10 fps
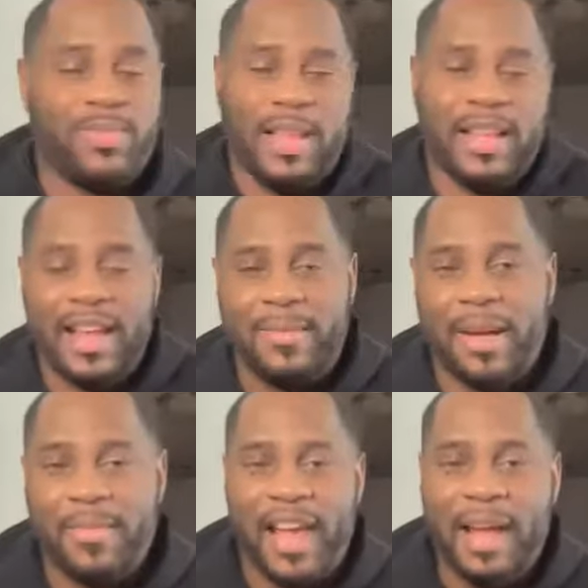been like
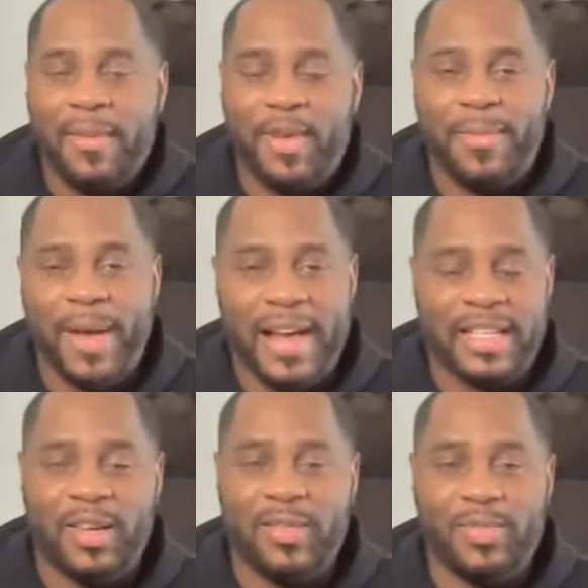my behavior for the
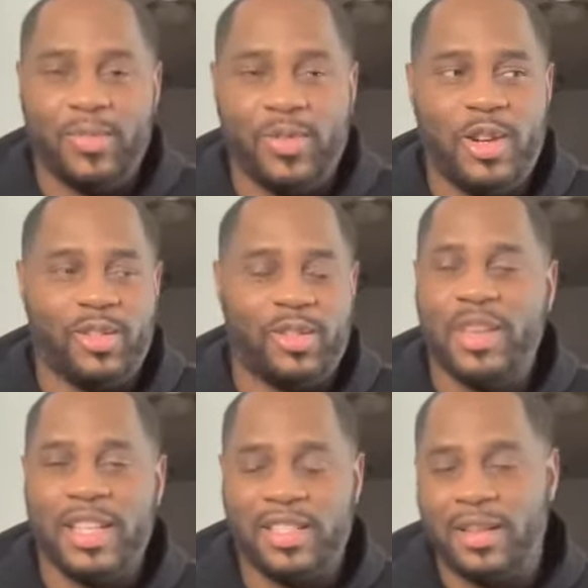past couple,
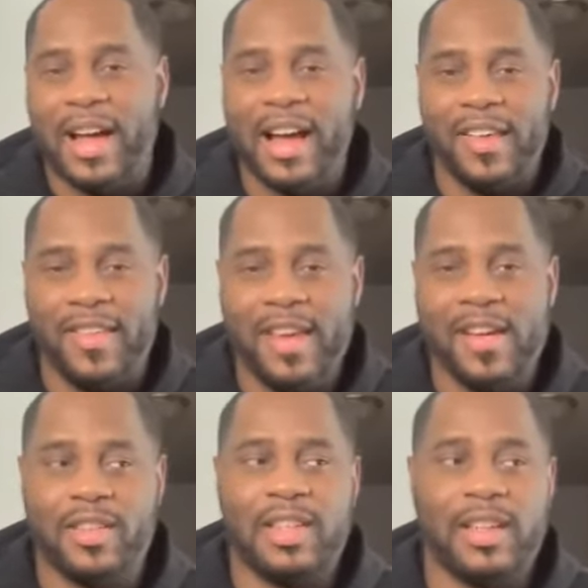20 some odd
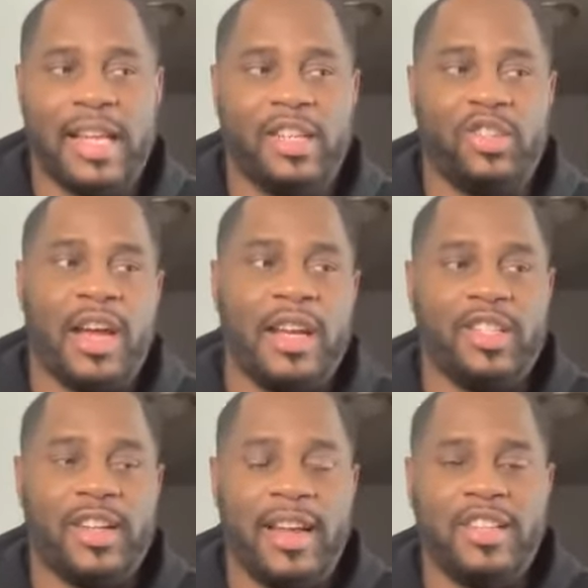years. And it's like to kind
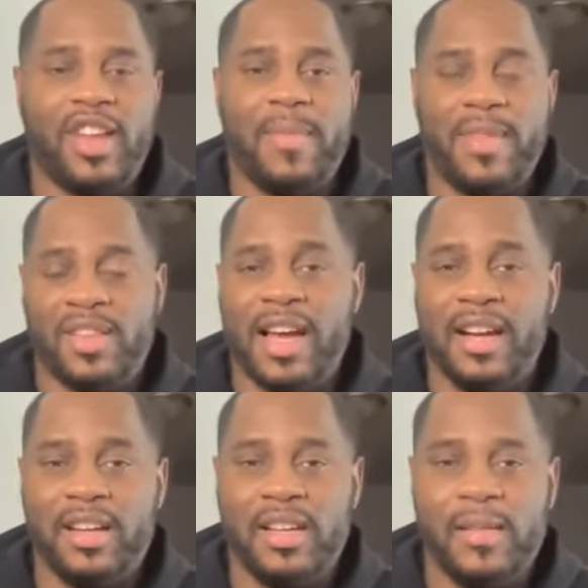of change that
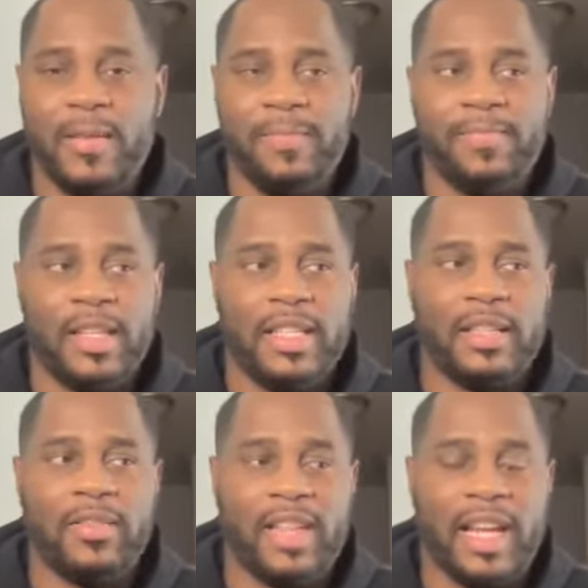mentality, it's
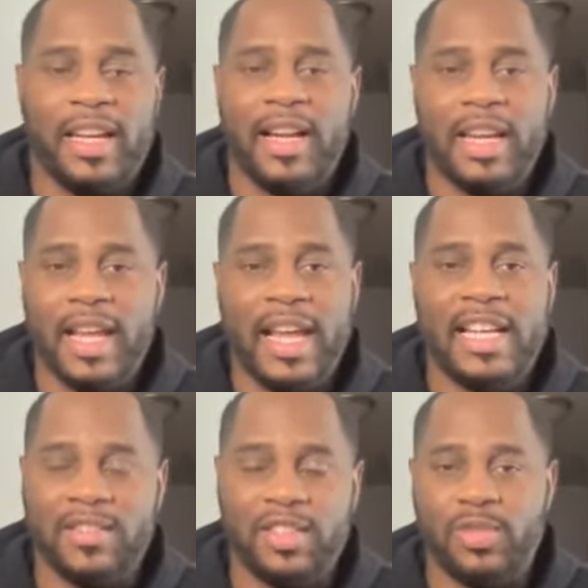gonna take 90
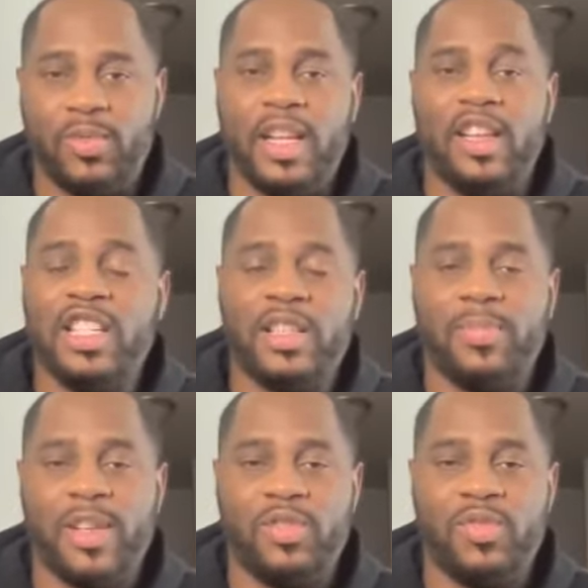days of just really
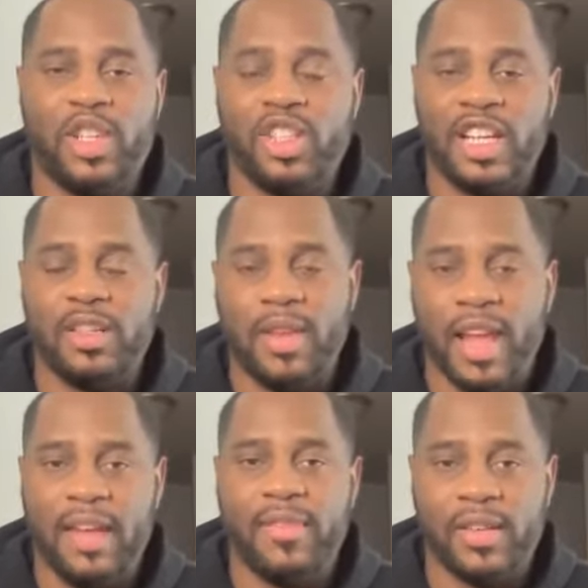discipline to really change the
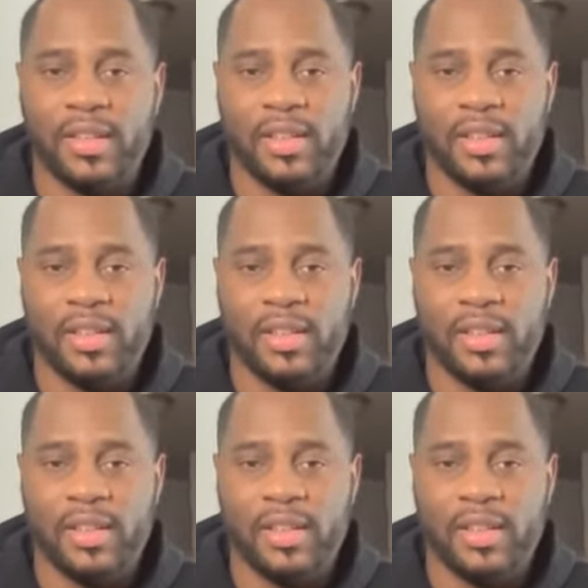behavior.